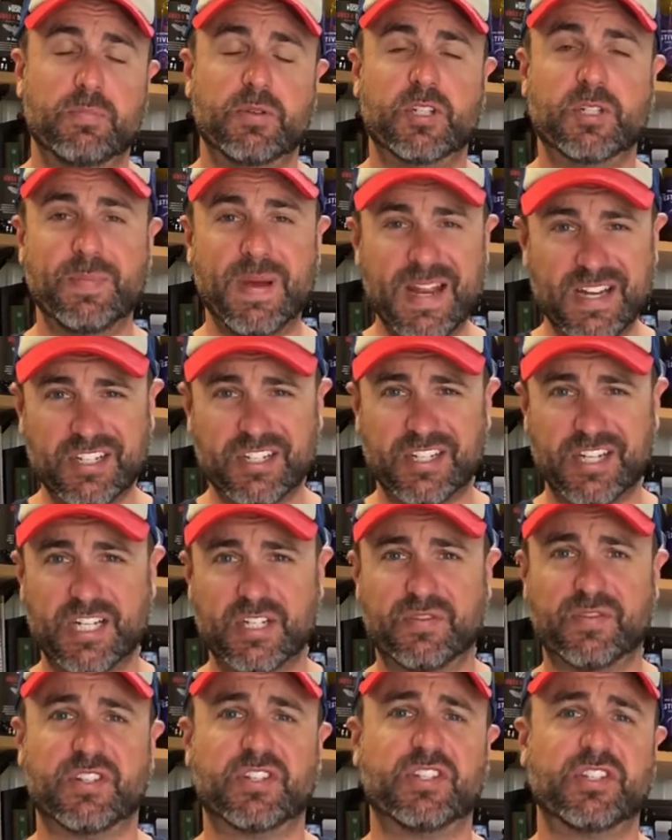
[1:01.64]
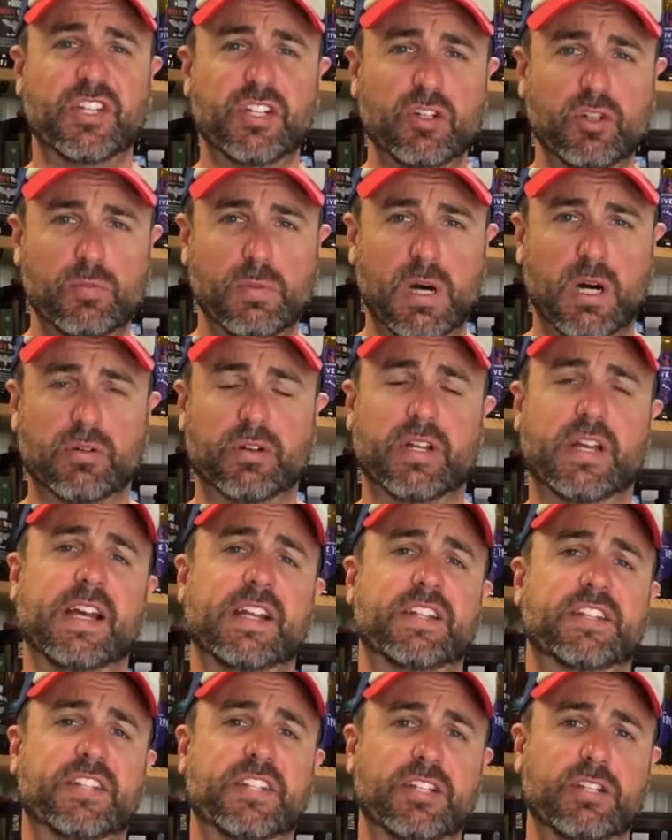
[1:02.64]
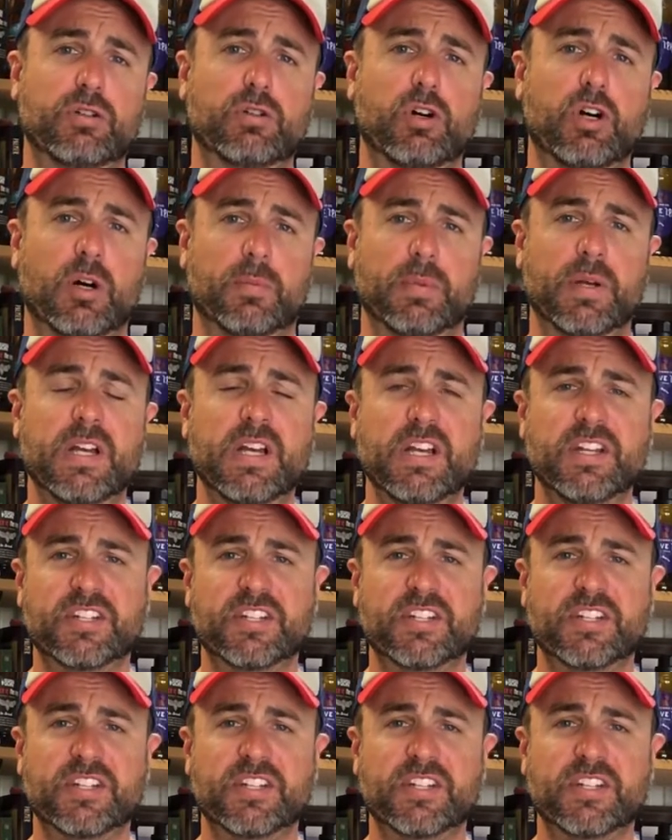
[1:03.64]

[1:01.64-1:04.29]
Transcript: Smash stands for single malt and single hop.